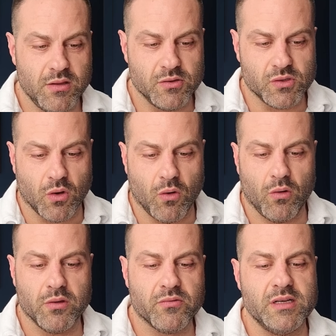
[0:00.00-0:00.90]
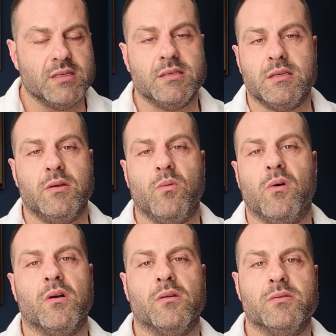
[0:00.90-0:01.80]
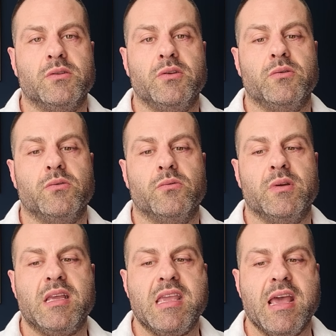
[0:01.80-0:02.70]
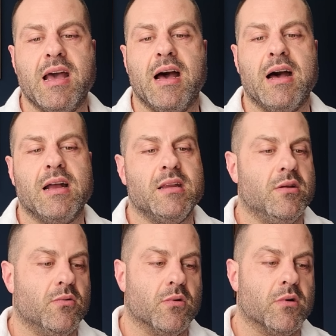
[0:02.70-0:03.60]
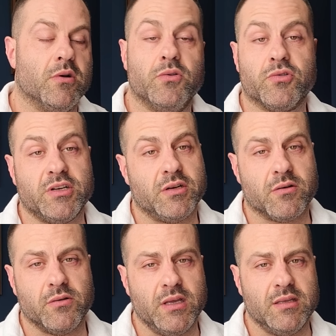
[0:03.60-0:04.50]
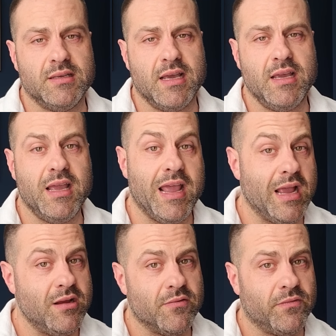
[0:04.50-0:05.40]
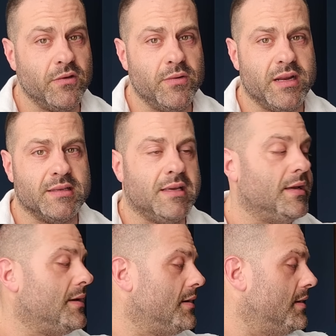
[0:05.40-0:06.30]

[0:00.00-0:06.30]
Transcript: There's all the reasons in the world to get on your nutrition early in the day and your fluid intake